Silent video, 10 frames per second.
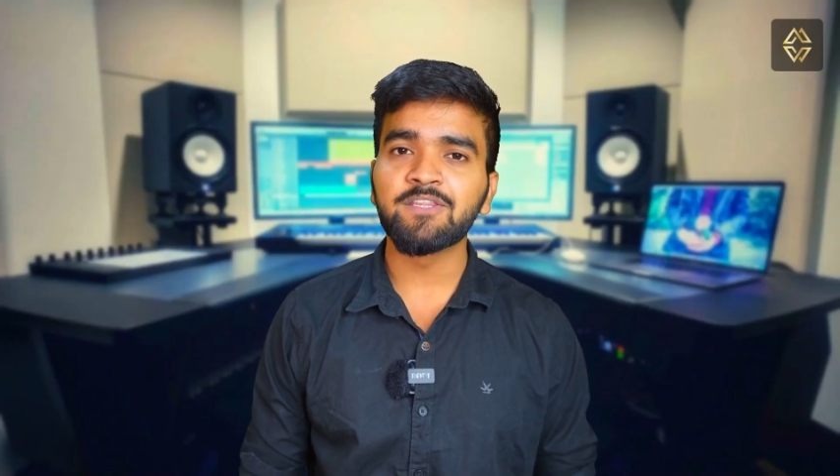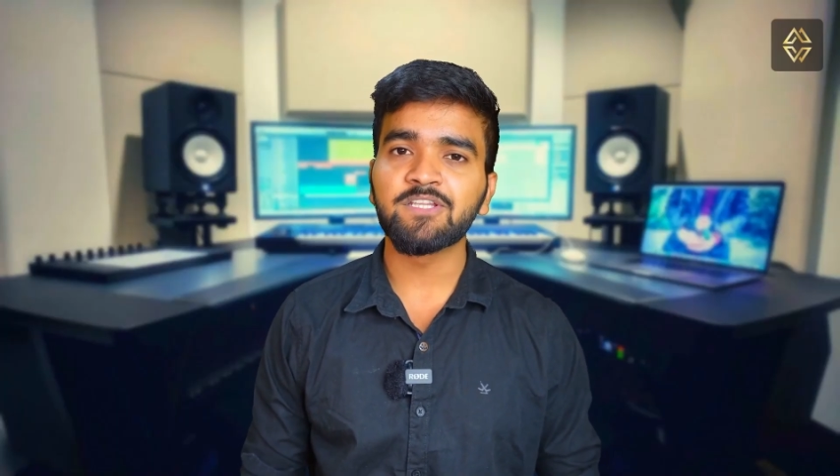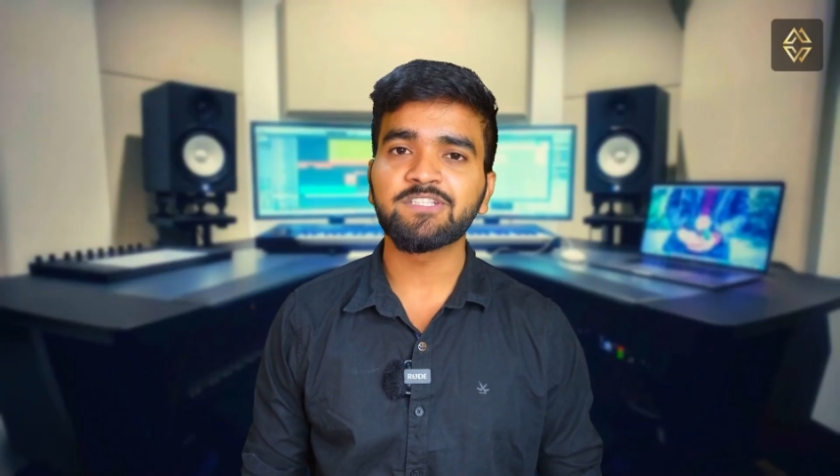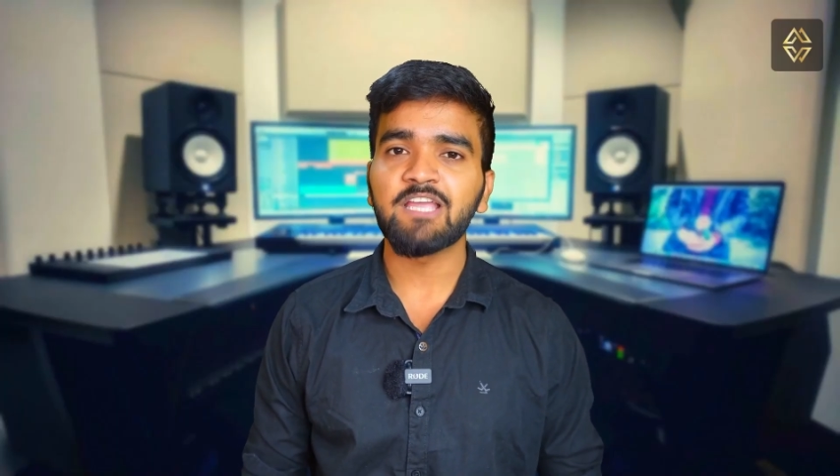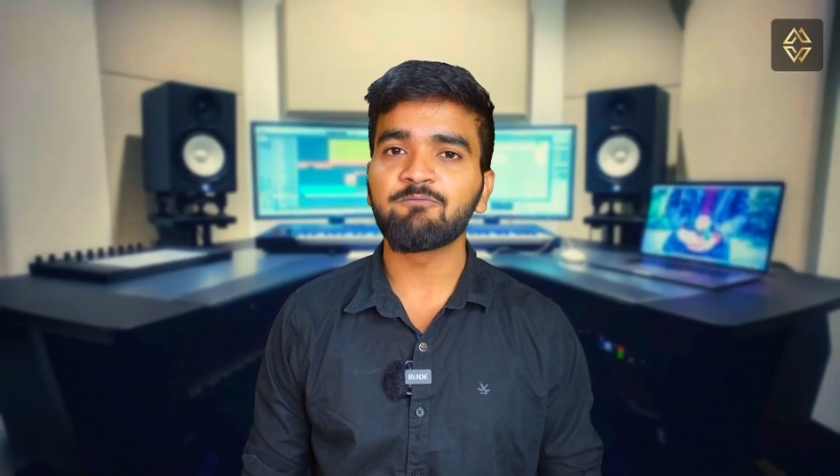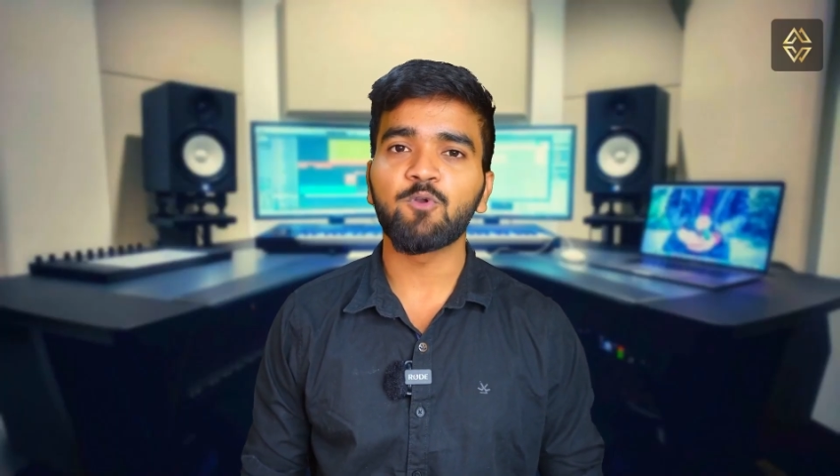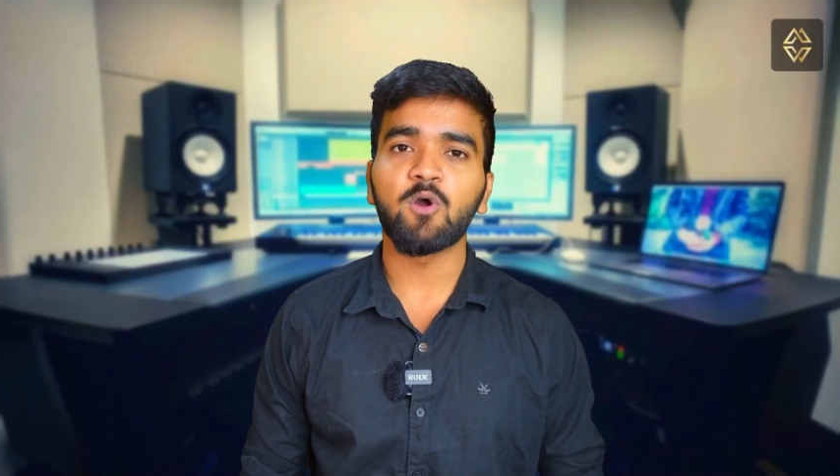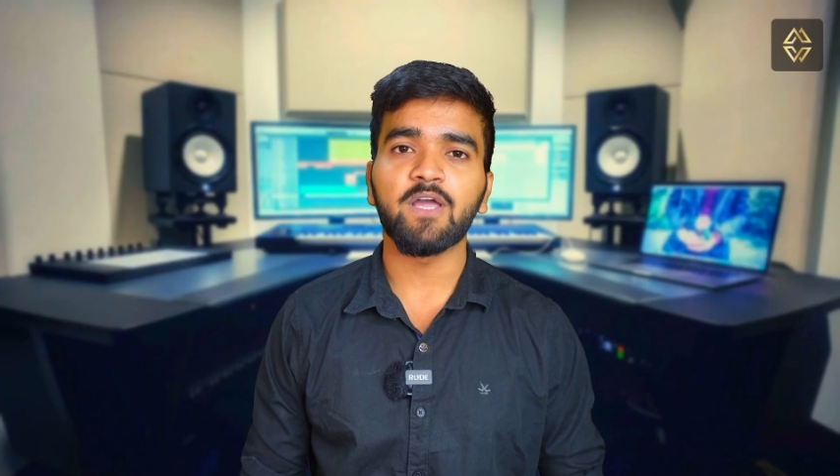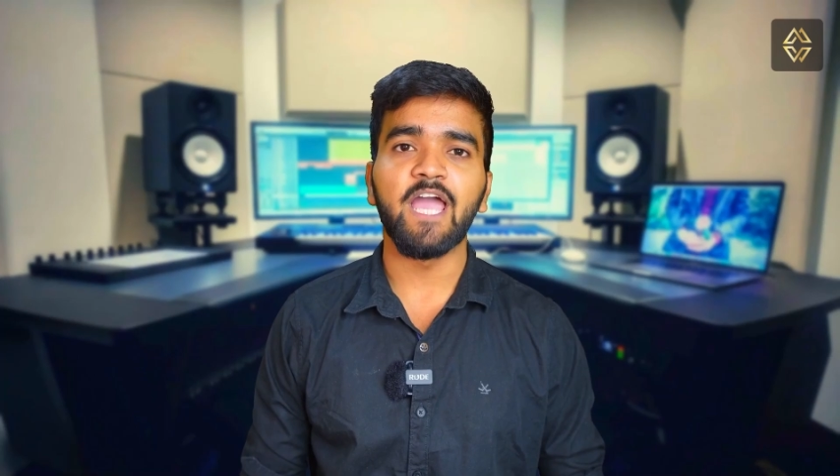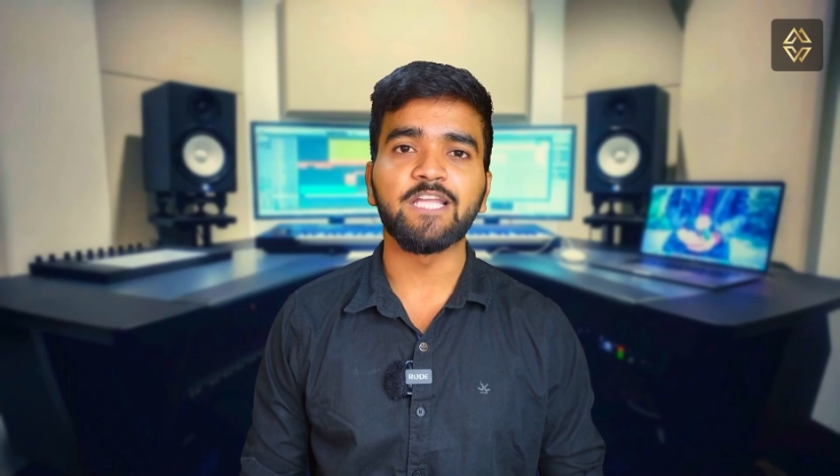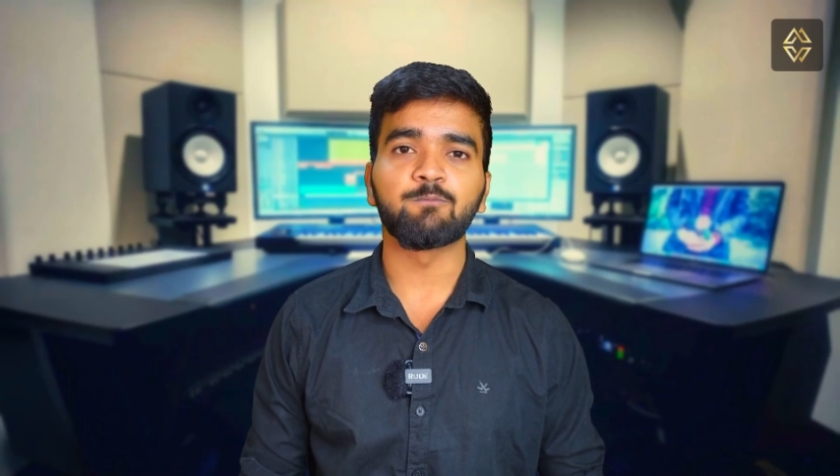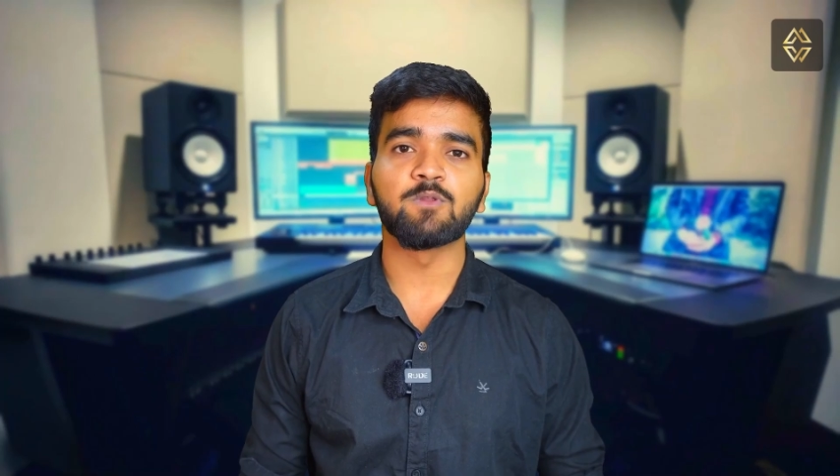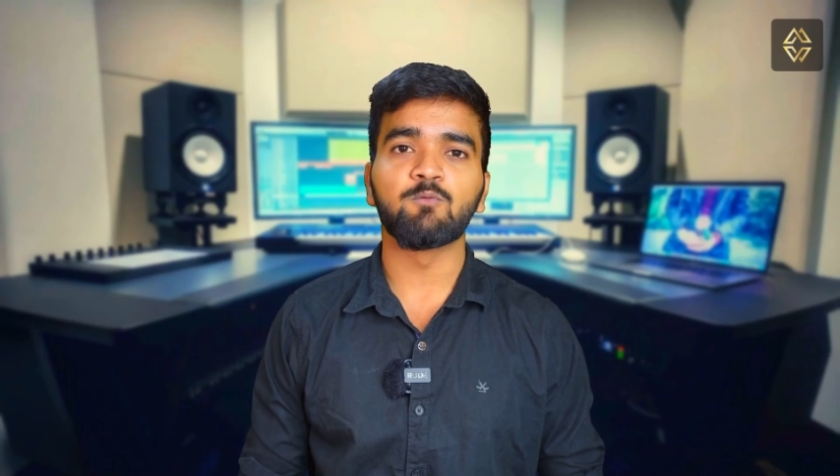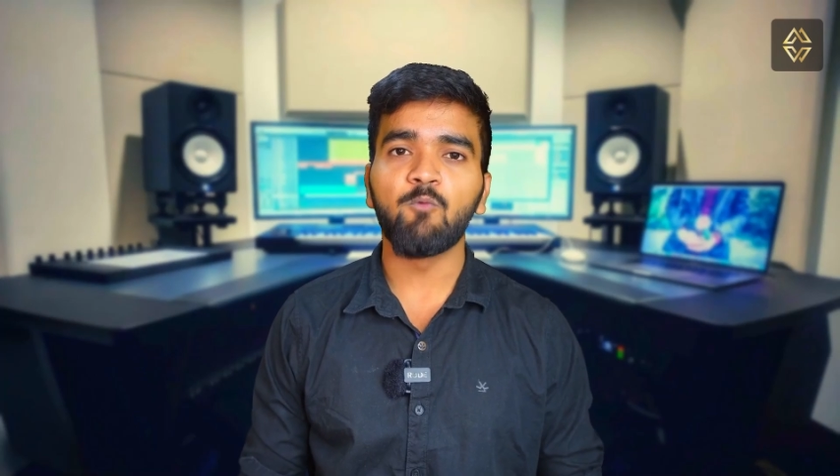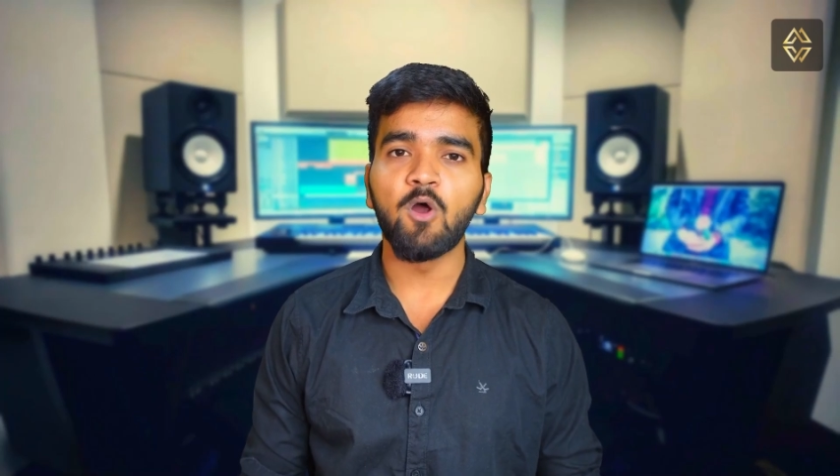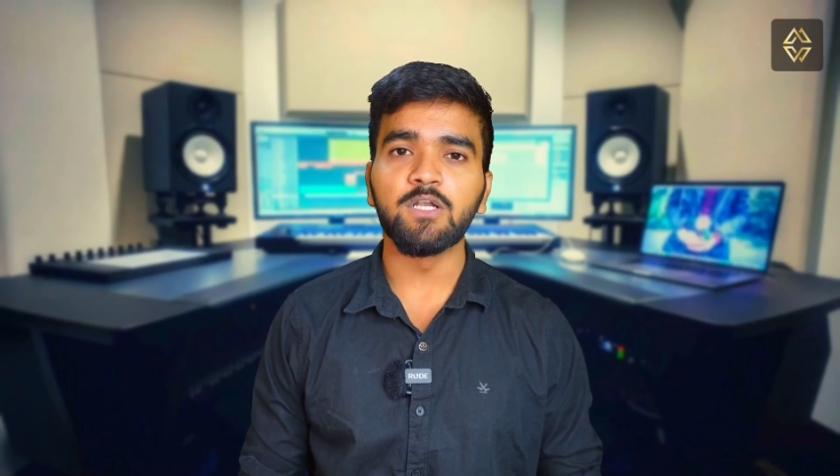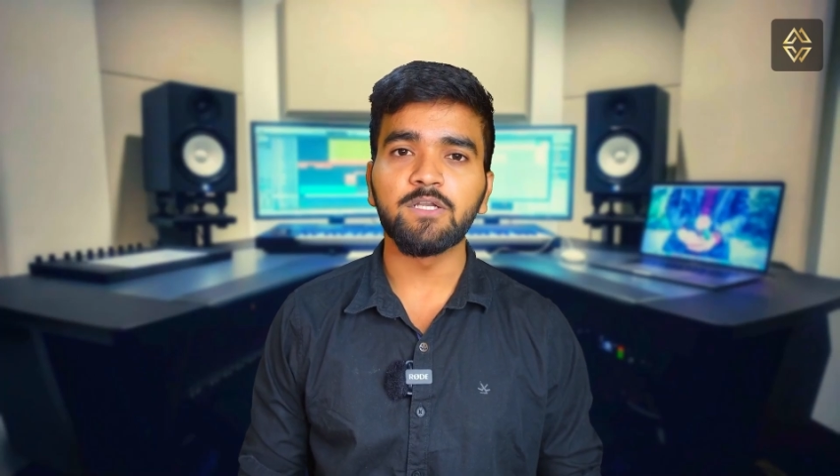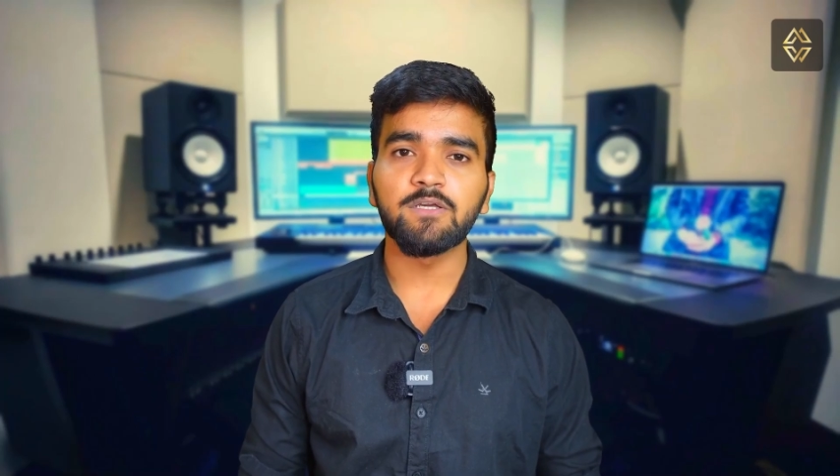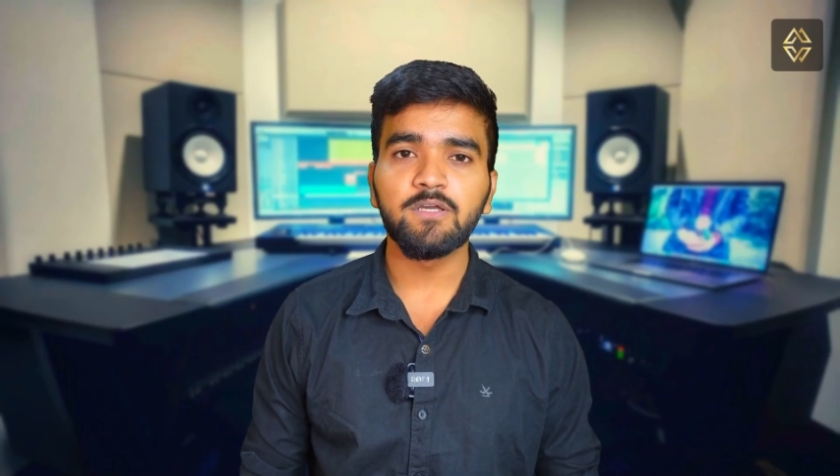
in the Cypherock X1 wallet.